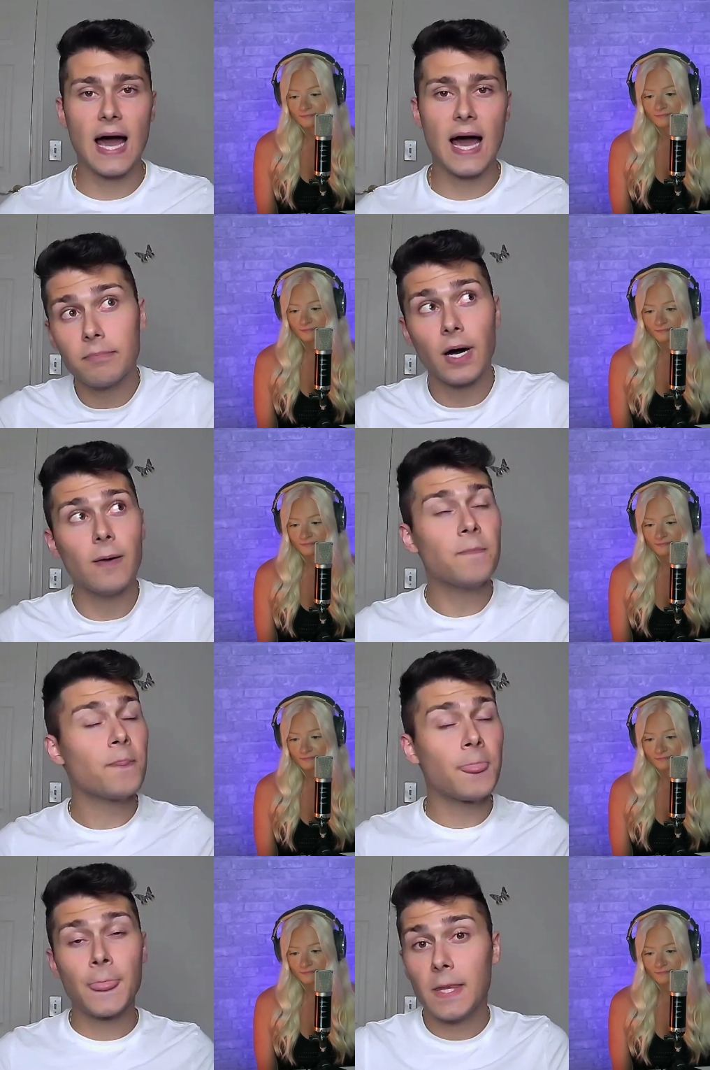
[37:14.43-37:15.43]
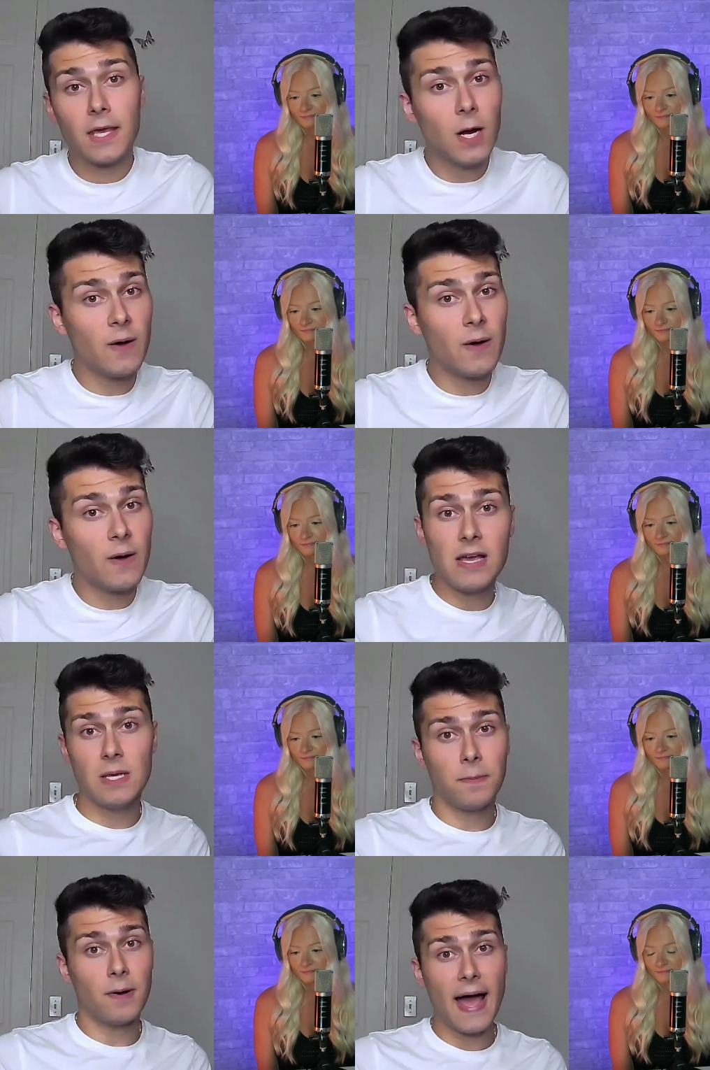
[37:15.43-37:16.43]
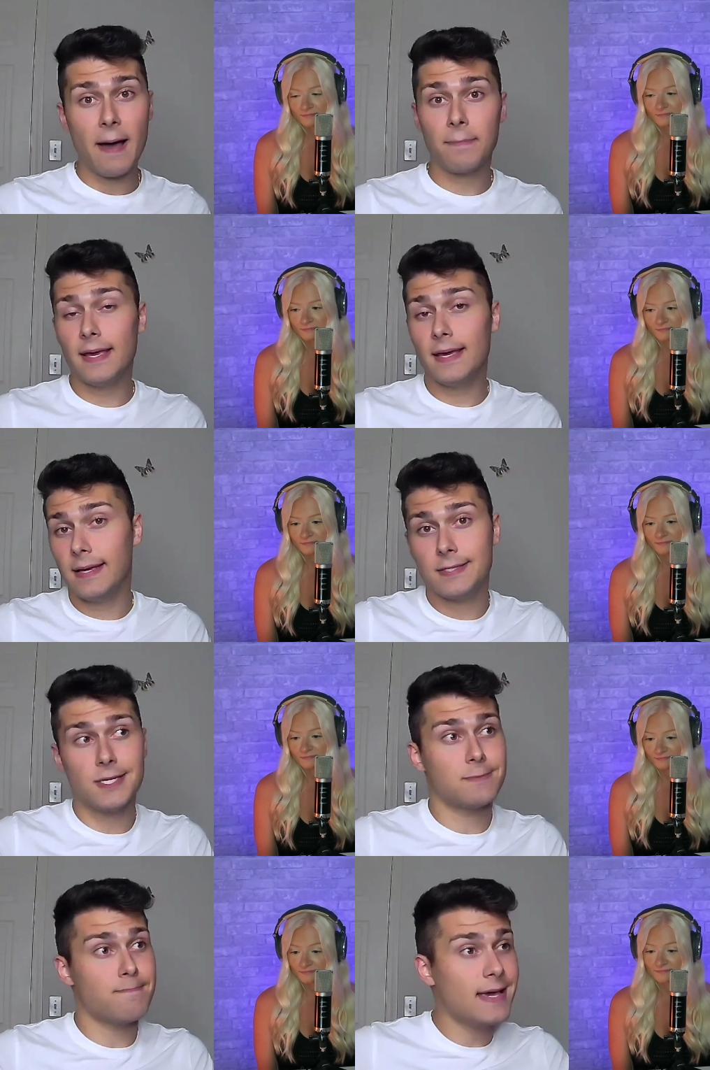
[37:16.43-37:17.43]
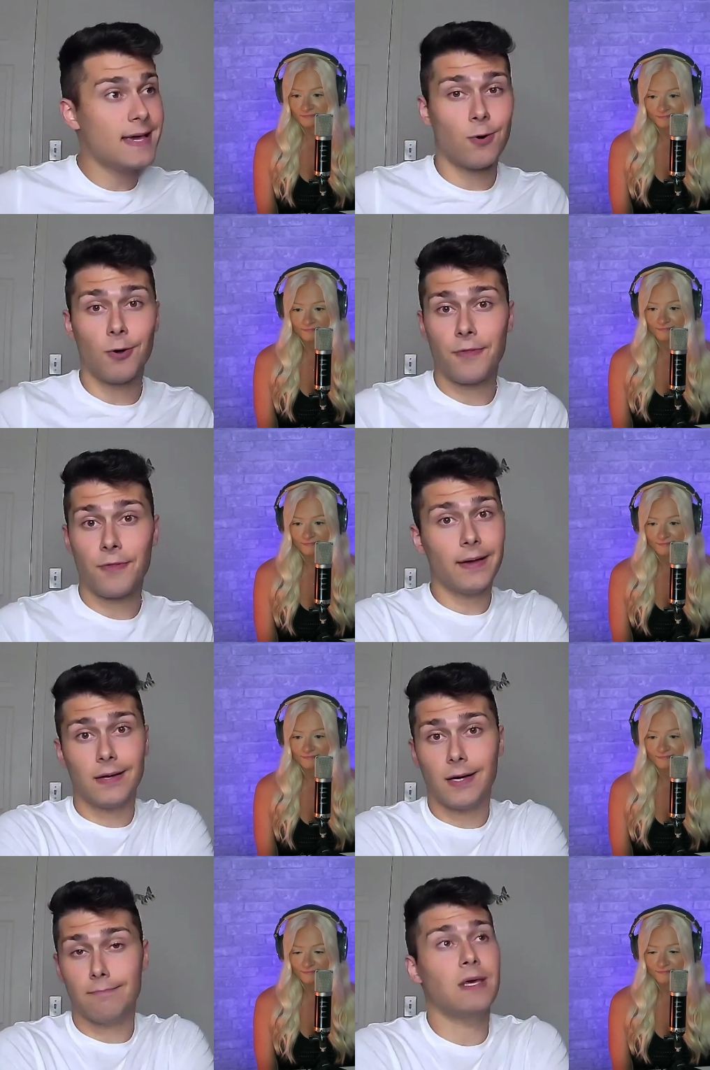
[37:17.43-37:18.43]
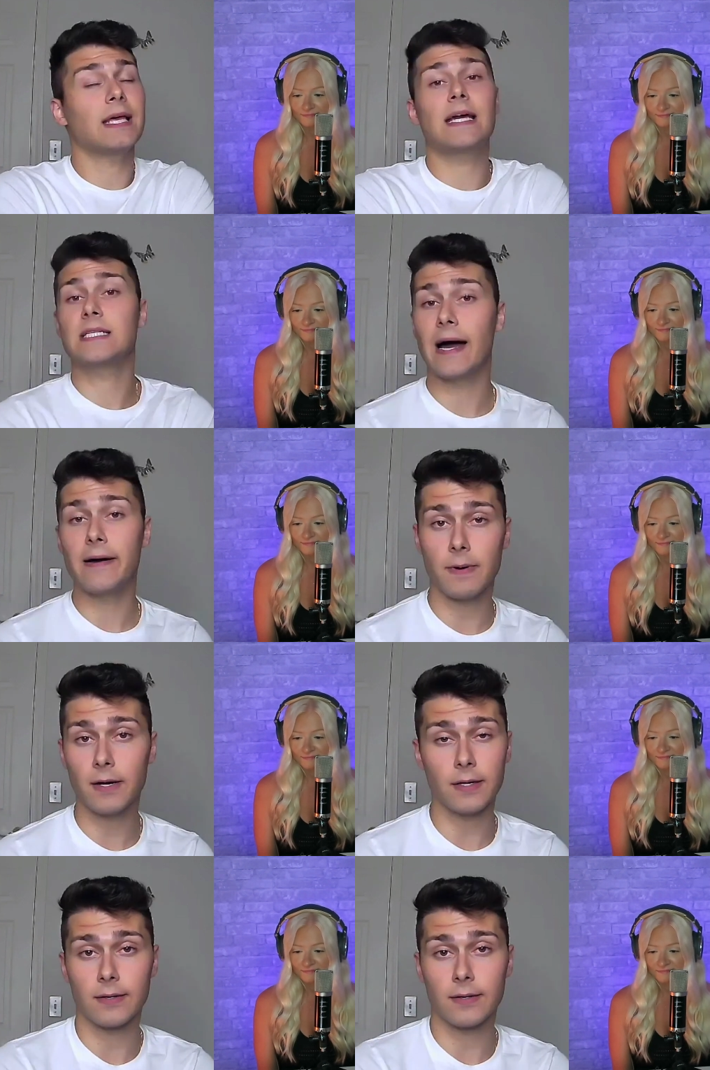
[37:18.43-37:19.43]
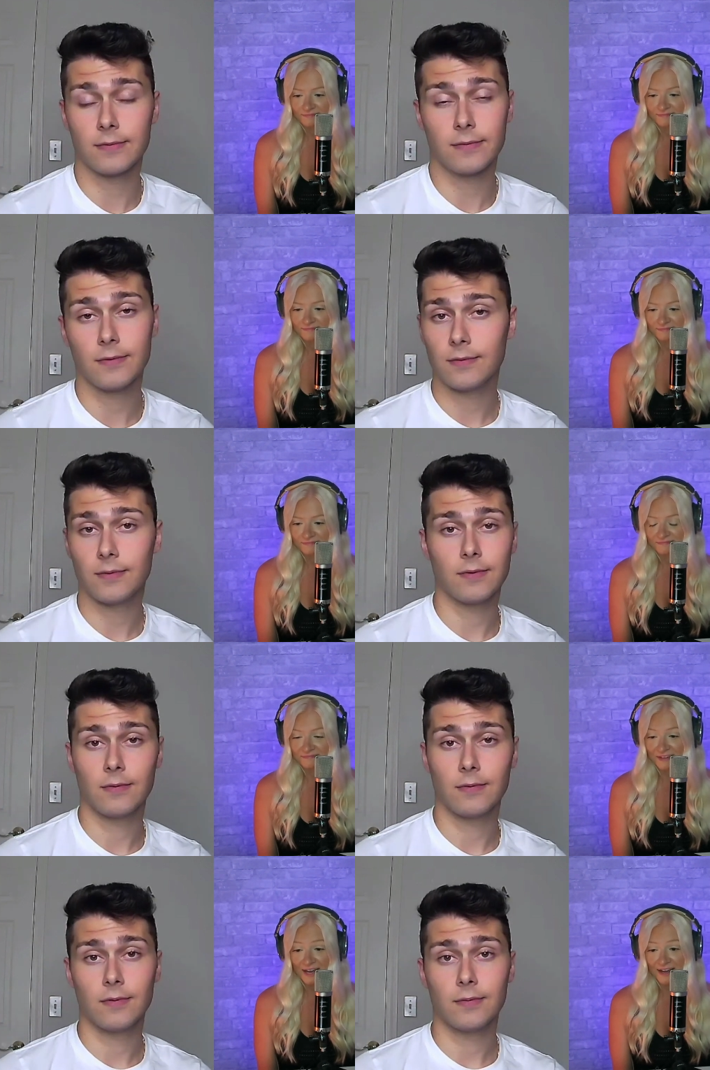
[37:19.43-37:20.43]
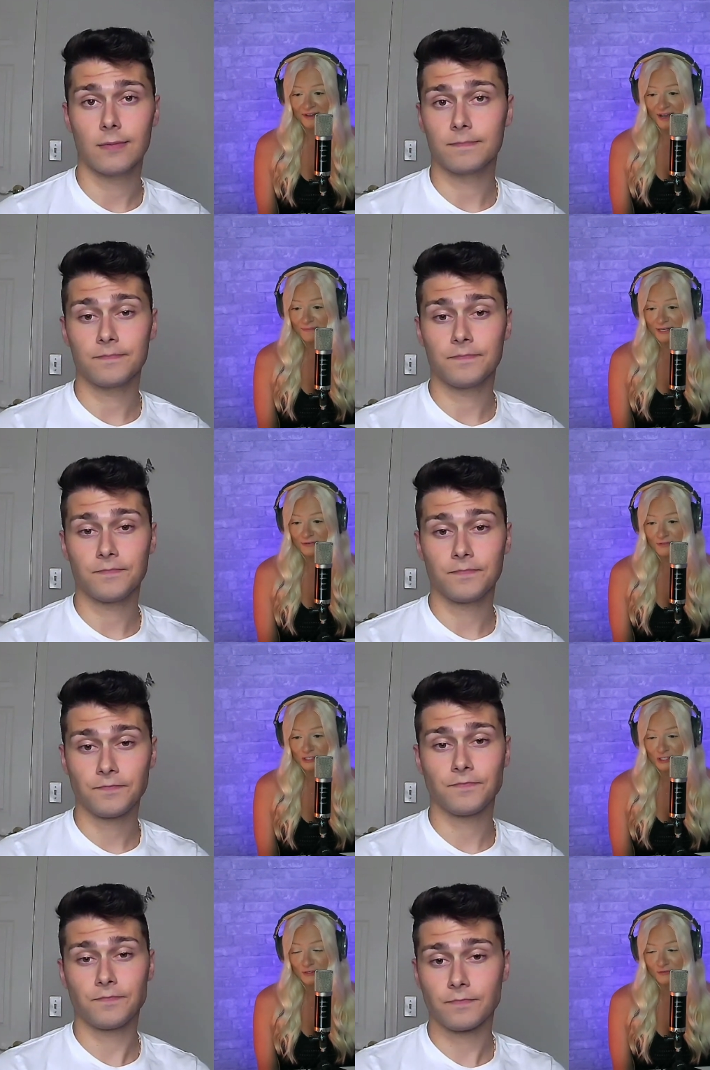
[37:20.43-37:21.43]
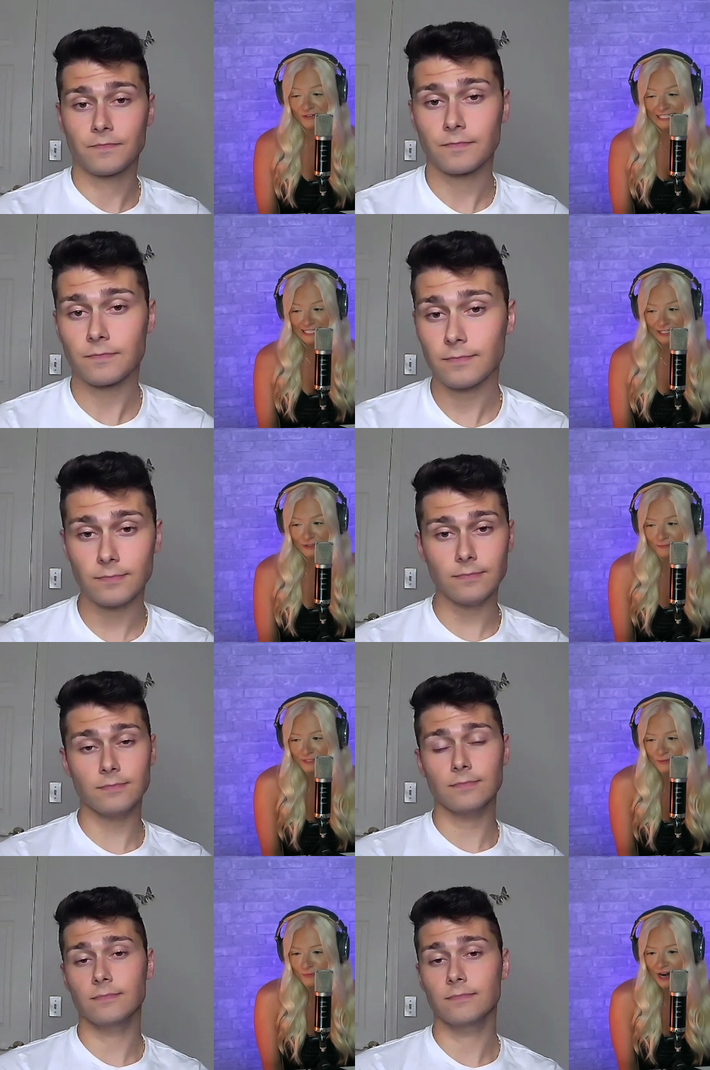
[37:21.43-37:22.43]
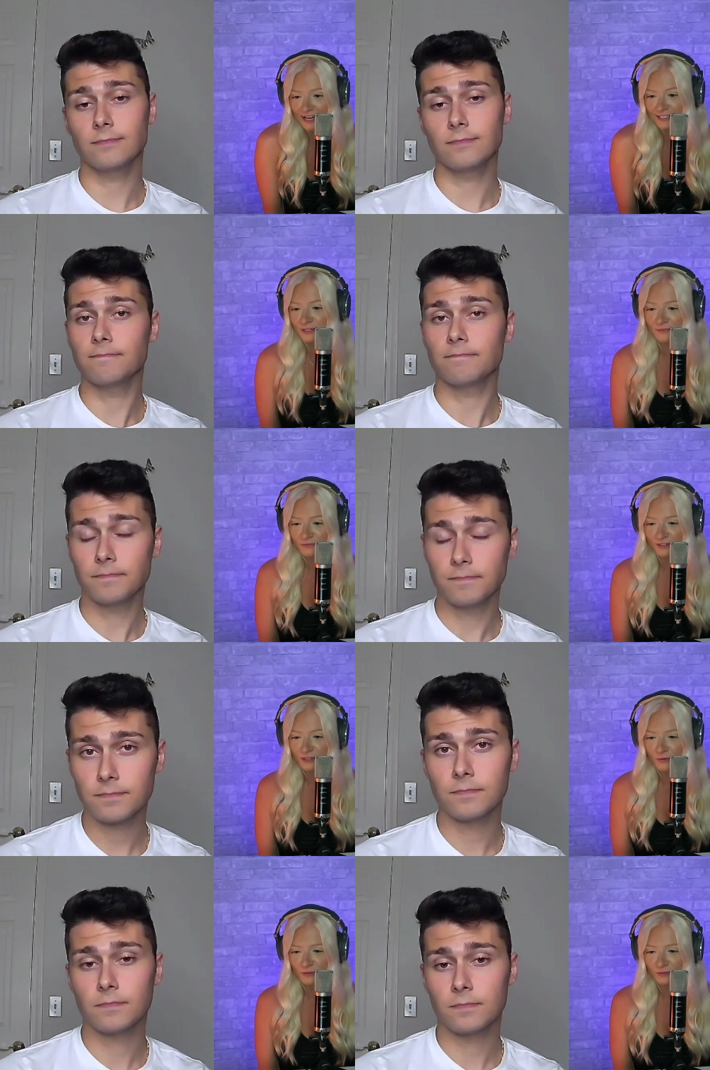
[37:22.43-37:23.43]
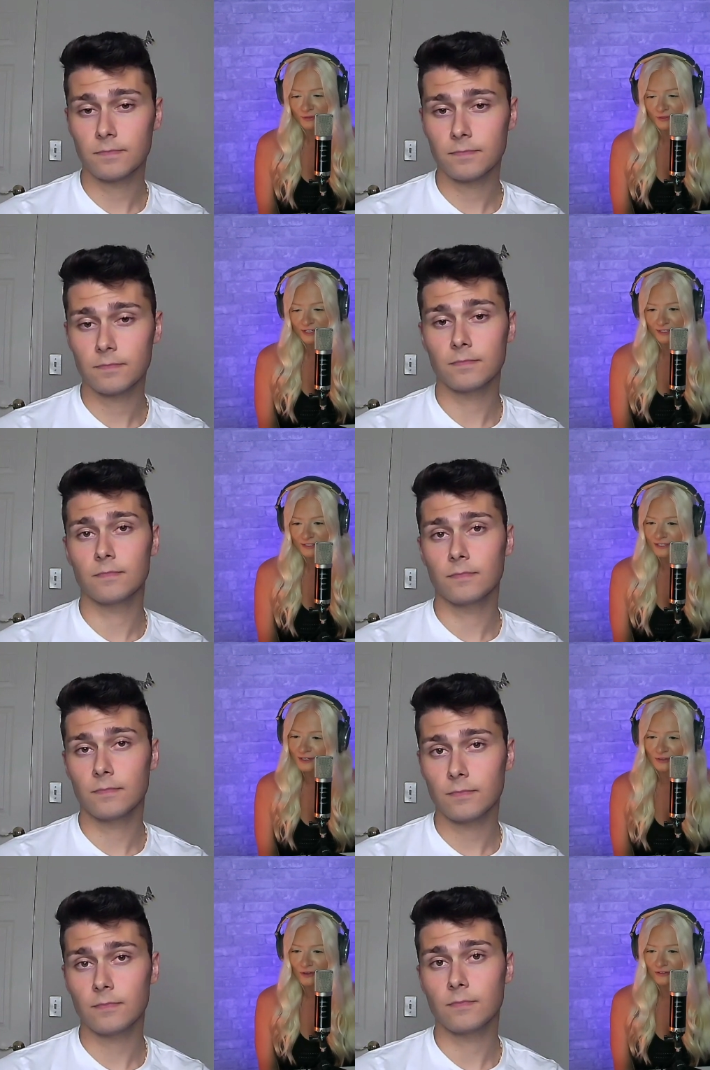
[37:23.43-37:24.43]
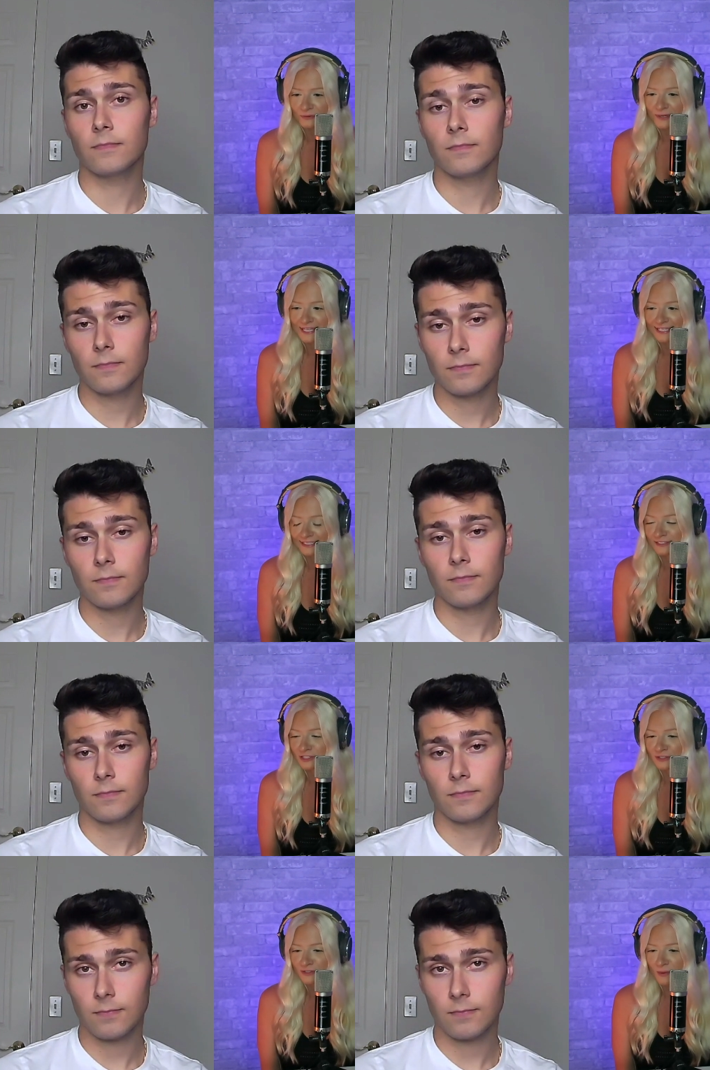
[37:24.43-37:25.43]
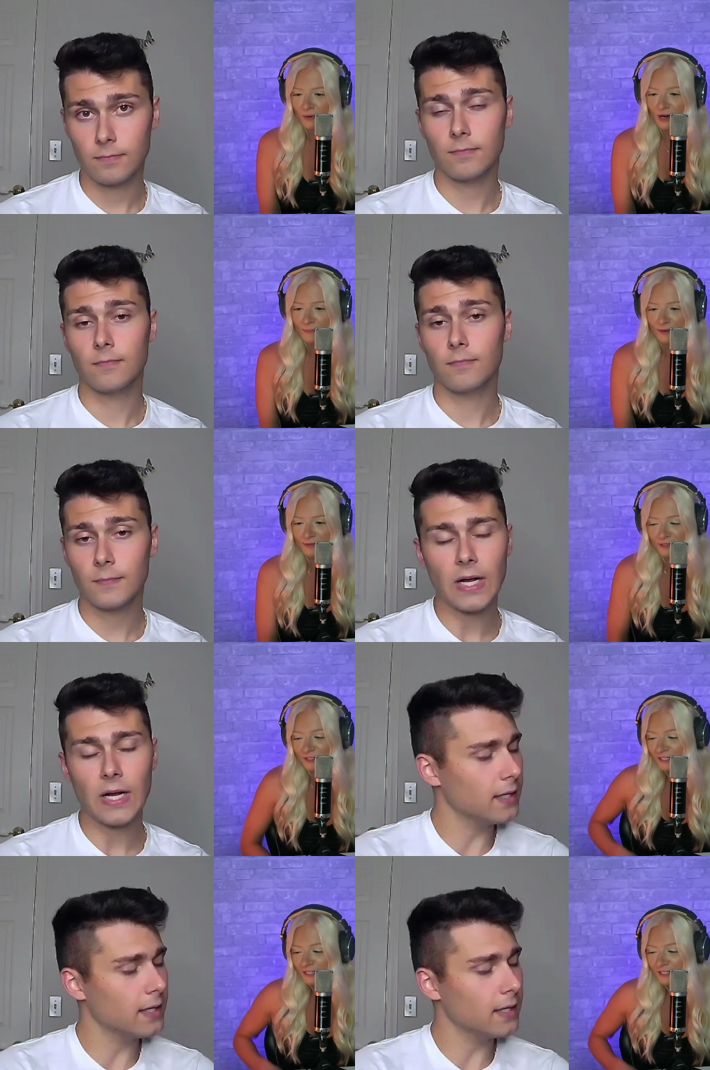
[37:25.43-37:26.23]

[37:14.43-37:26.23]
Speaker 1: content. But you know, if it makes people happy, it just makes the whole thing a million times better.
Speaker 2: Yeah. I mean, if the shoe fits, like you'd be surprised of, you know, the little things along the way that can cheer someone up. I mean,